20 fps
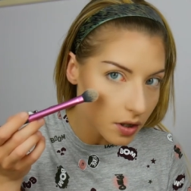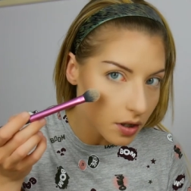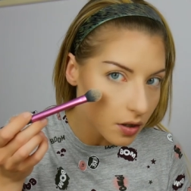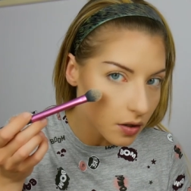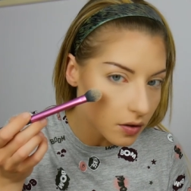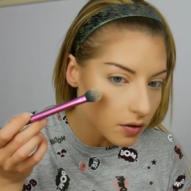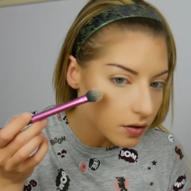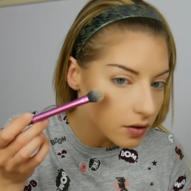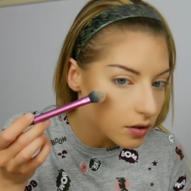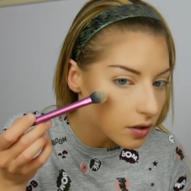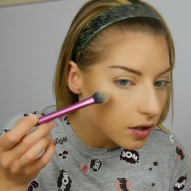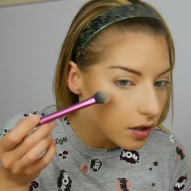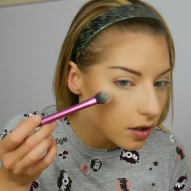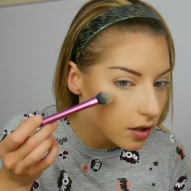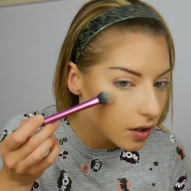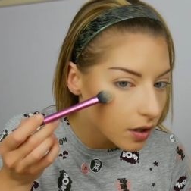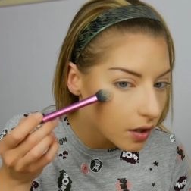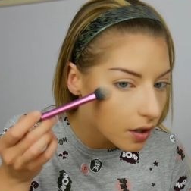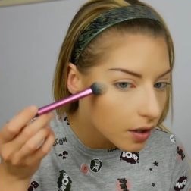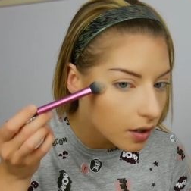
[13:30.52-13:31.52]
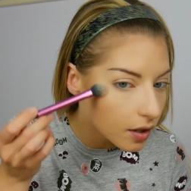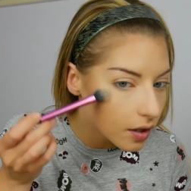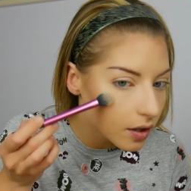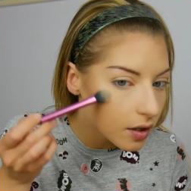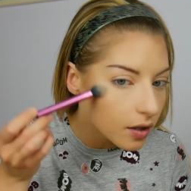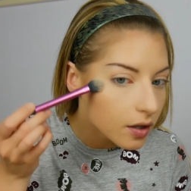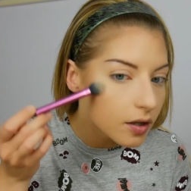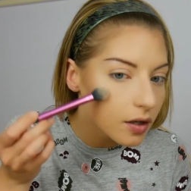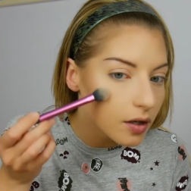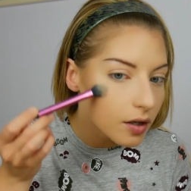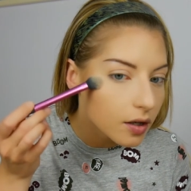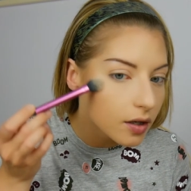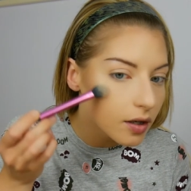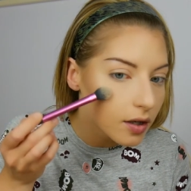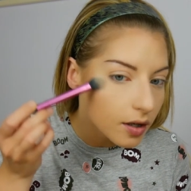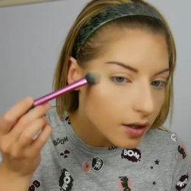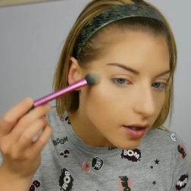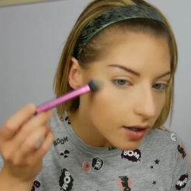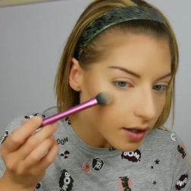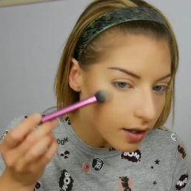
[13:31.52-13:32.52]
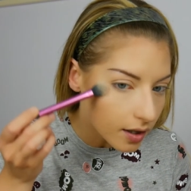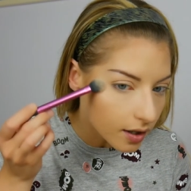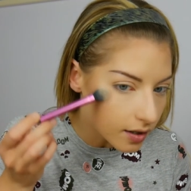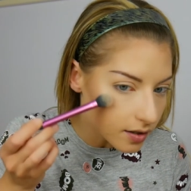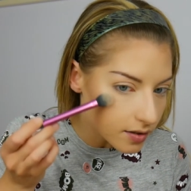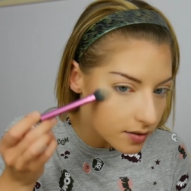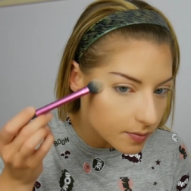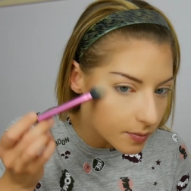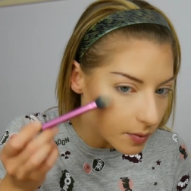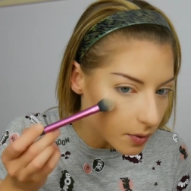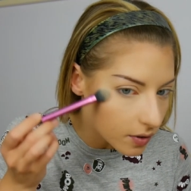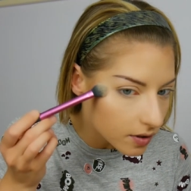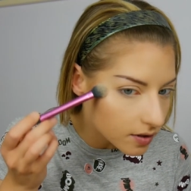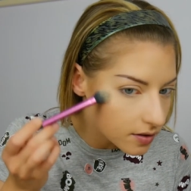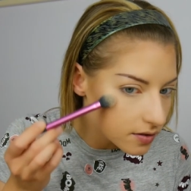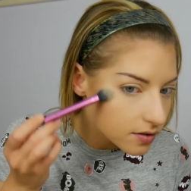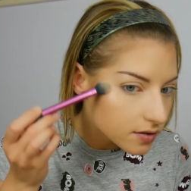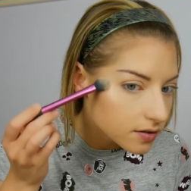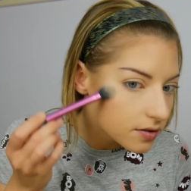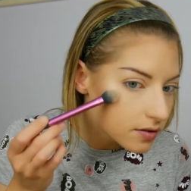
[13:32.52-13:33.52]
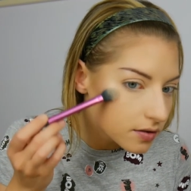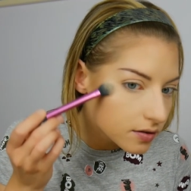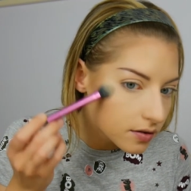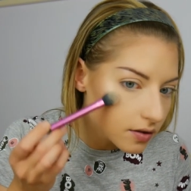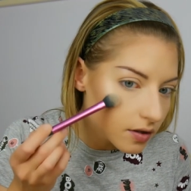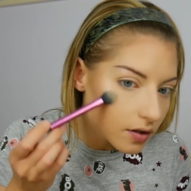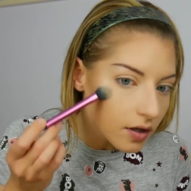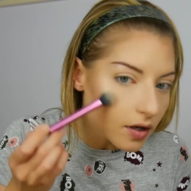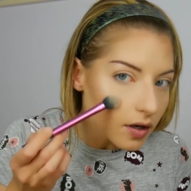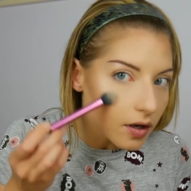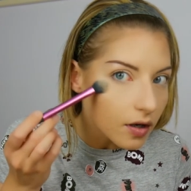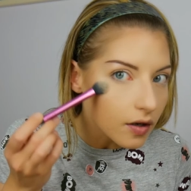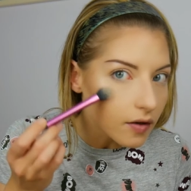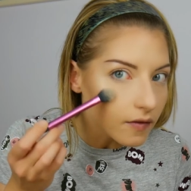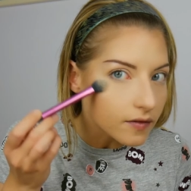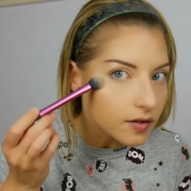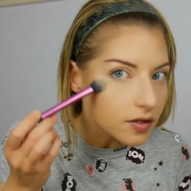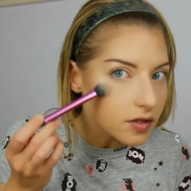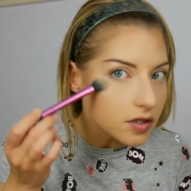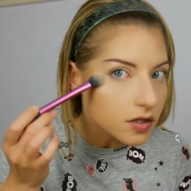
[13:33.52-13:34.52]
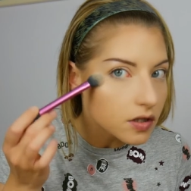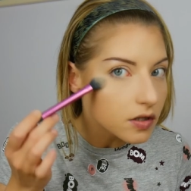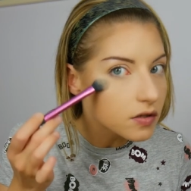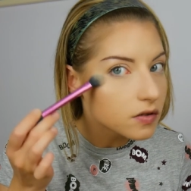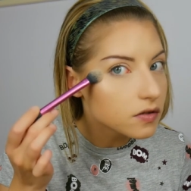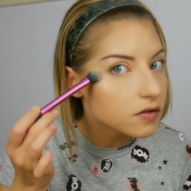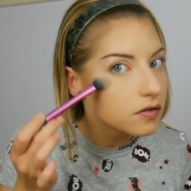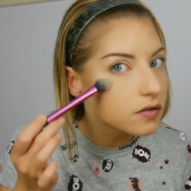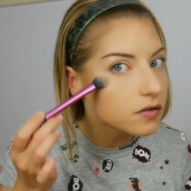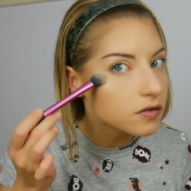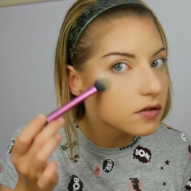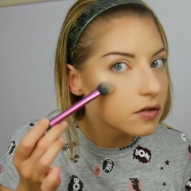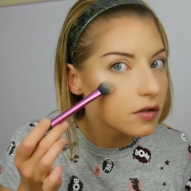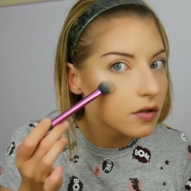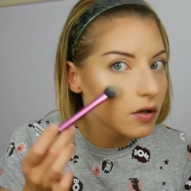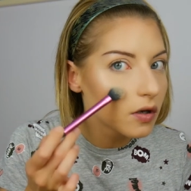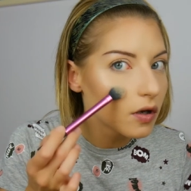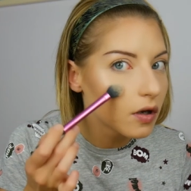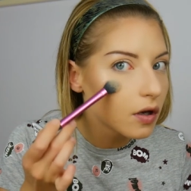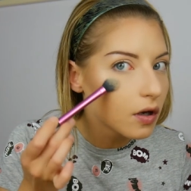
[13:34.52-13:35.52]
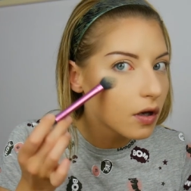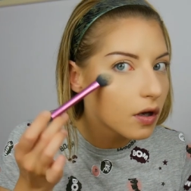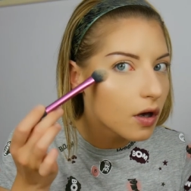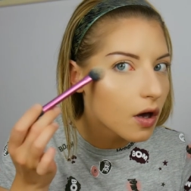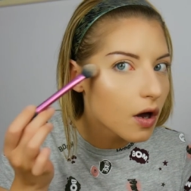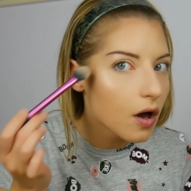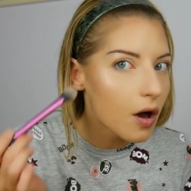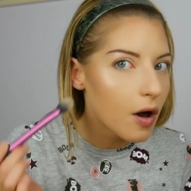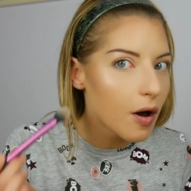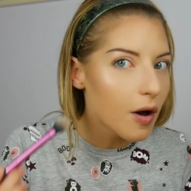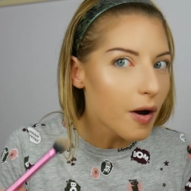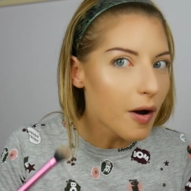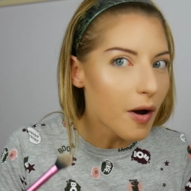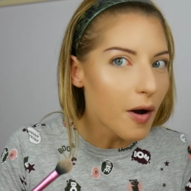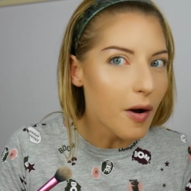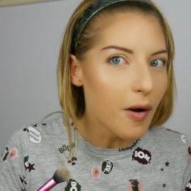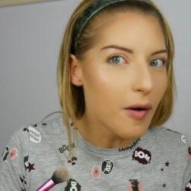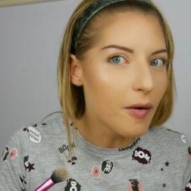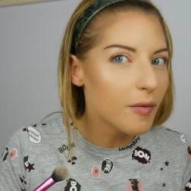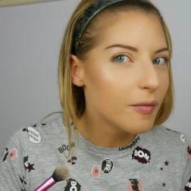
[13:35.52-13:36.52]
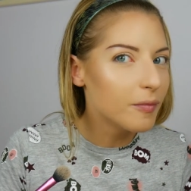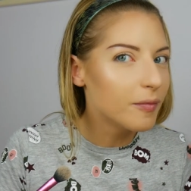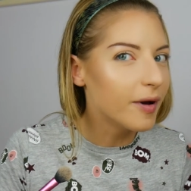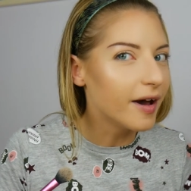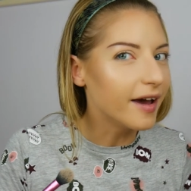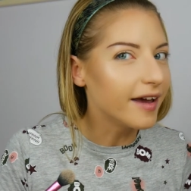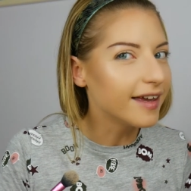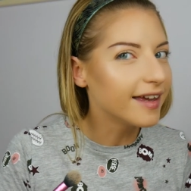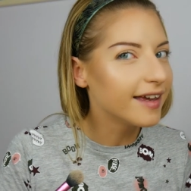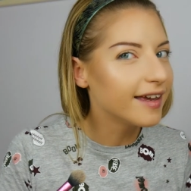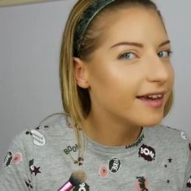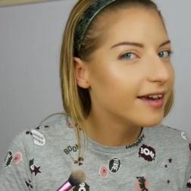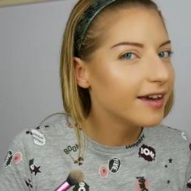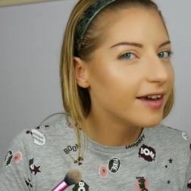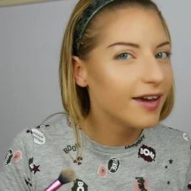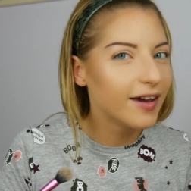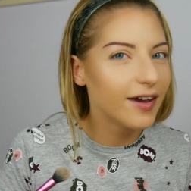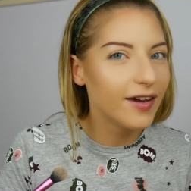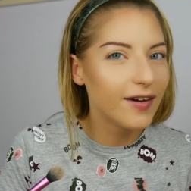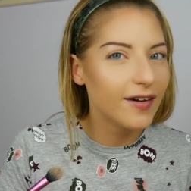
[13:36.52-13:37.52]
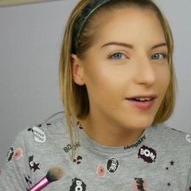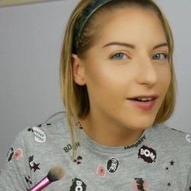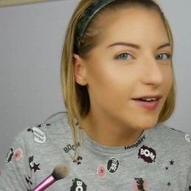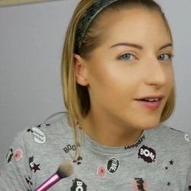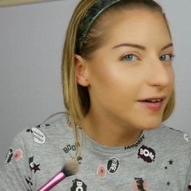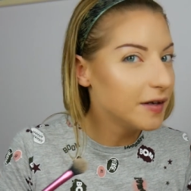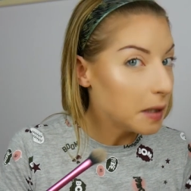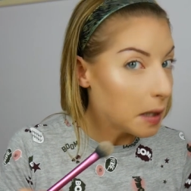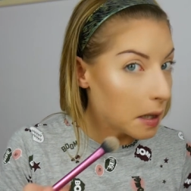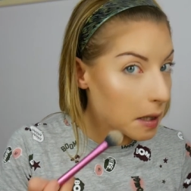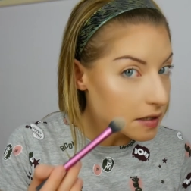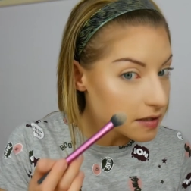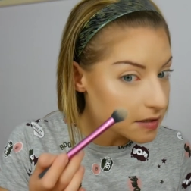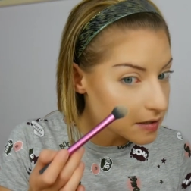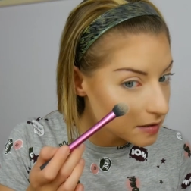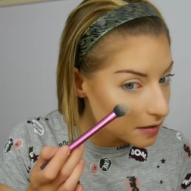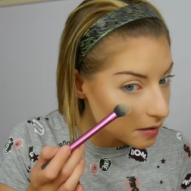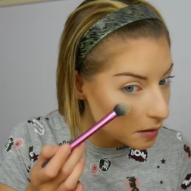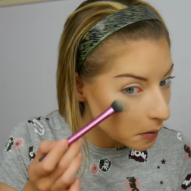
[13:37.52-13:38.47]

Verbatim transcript: it on the highest points of the cheeks. Oh my goodness.